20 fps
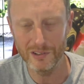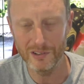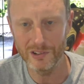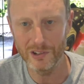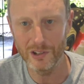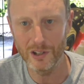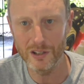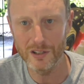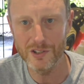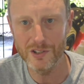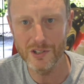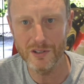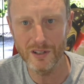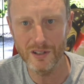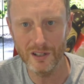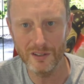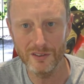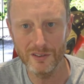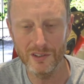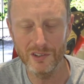As long as you
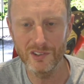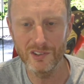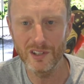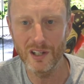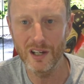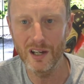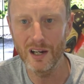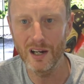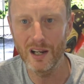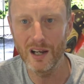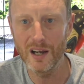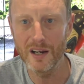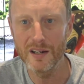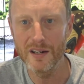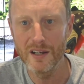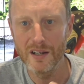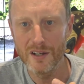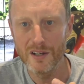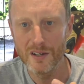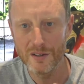get to the start line
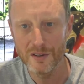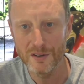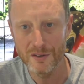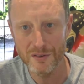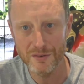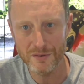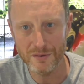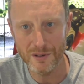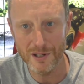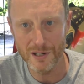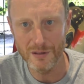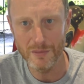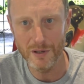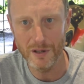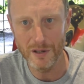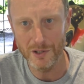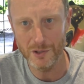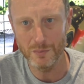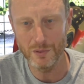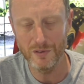3
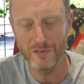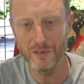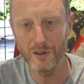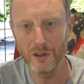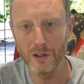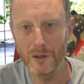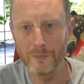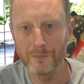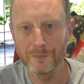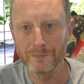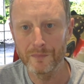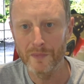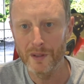minutes before.